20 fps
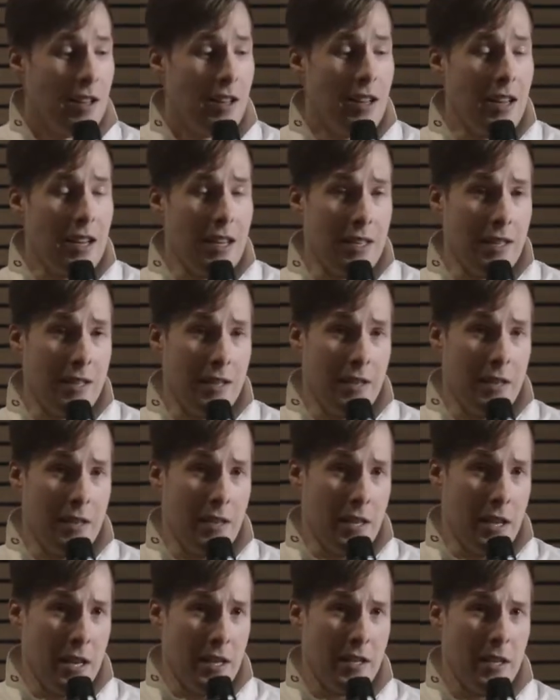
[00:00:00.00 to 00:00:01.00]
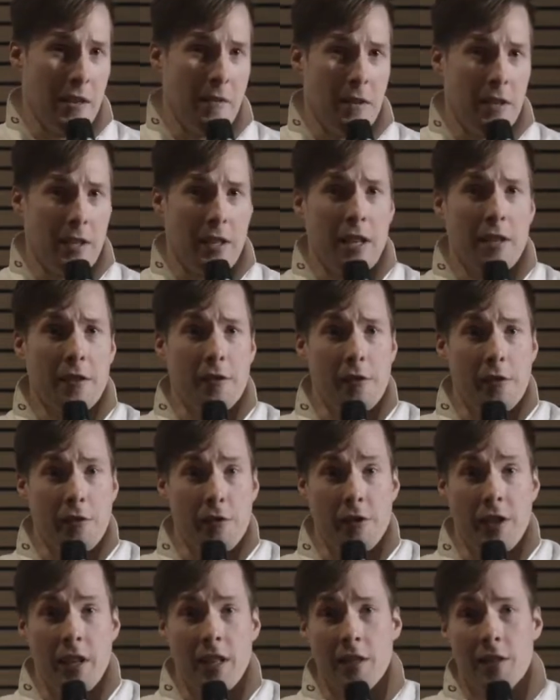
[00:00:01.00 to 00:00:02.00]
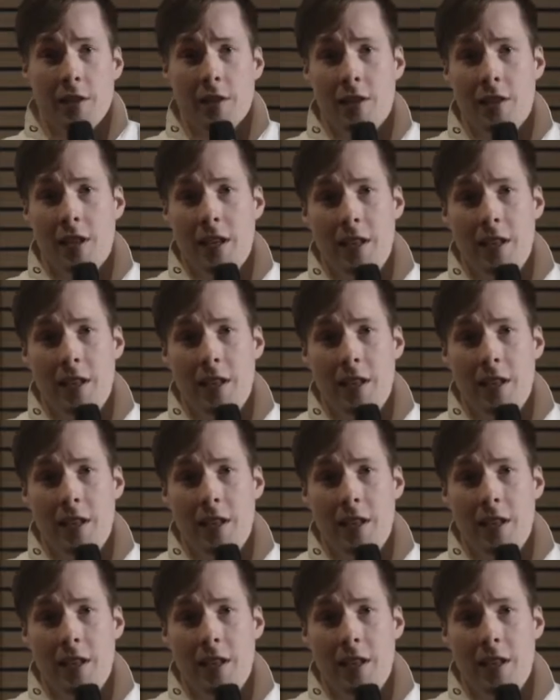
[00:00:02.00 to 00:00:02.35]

and it has different categorizations